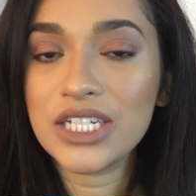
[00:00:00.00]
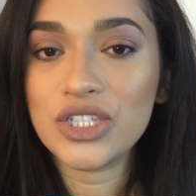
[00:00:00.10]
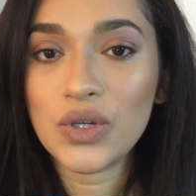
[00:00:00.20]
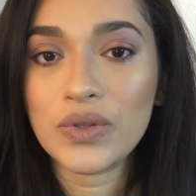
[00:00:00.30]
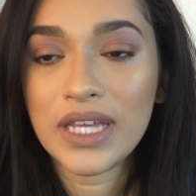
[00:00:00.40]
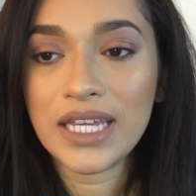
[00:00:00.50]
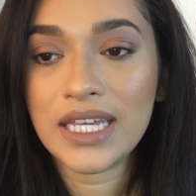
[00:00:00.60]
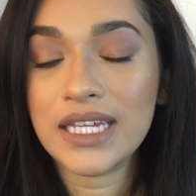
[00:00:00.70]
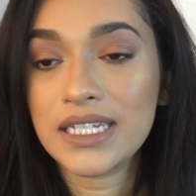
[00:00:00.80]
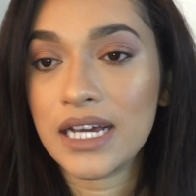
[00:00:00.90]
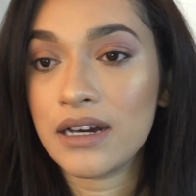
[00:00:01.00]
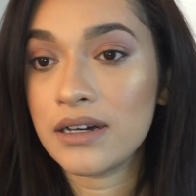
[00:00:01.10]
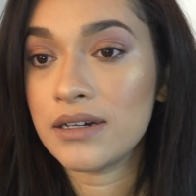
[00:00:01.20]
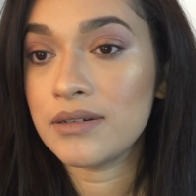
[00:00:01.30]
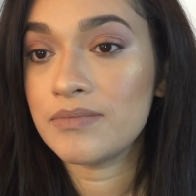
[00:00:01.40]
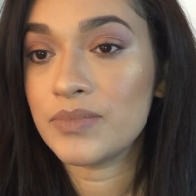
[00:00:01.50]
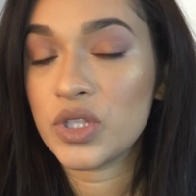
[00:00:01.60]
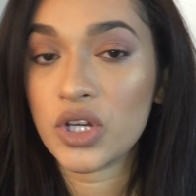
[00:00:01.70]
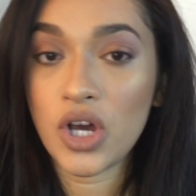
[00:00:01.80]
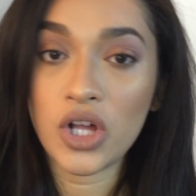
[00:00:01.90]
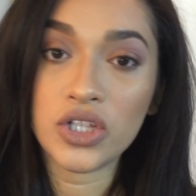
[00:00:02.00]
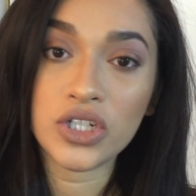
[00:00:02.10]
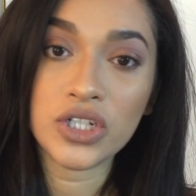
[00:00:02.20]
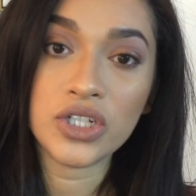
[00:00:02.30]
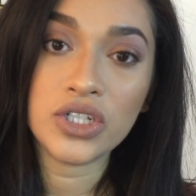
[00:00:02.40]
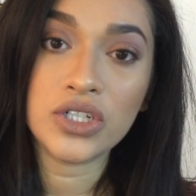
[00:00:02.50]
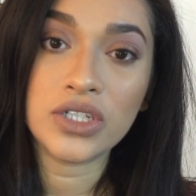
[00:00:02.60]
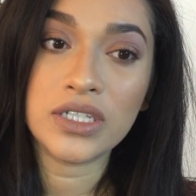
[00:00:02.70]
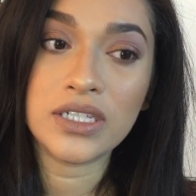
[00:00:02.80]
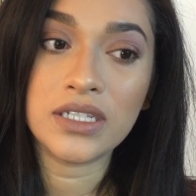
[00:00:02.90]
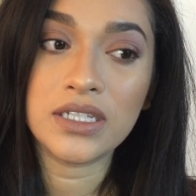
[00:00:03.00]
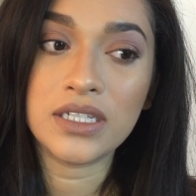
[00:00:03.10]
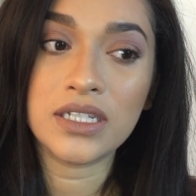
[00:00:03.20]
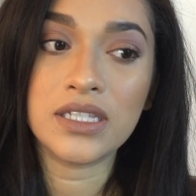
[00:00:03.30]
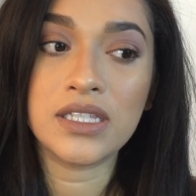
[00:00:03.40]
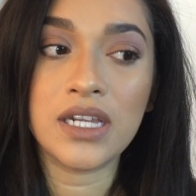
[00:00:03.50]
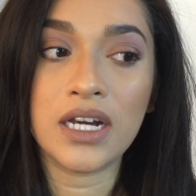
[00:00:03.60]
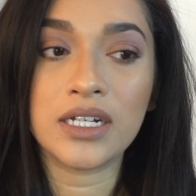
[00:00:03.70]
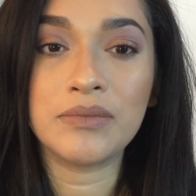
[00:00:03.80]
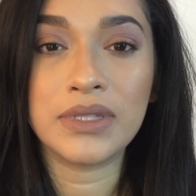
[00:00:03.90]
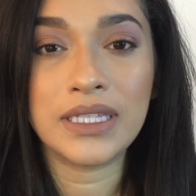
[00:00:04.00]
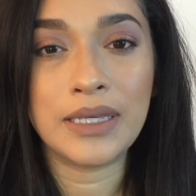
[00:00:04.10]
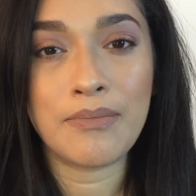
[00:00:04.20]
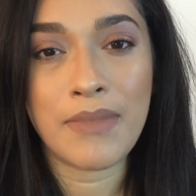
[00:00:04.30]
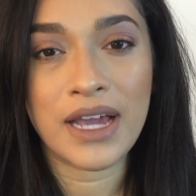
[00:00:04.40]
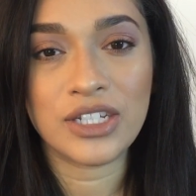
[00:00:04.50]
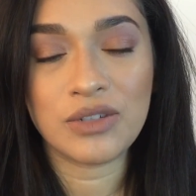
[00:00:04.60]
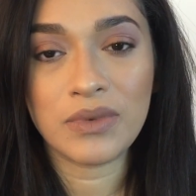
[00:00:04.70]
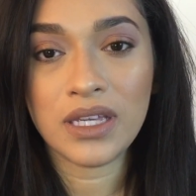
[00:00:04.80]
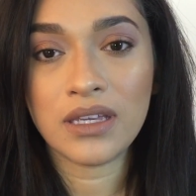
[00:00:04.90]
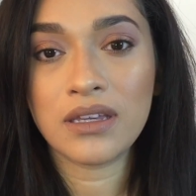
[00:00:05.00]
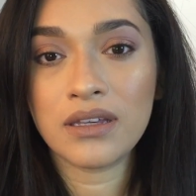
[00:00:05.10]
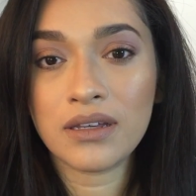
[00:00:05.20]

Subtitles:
don't like it. The color does not completely match me.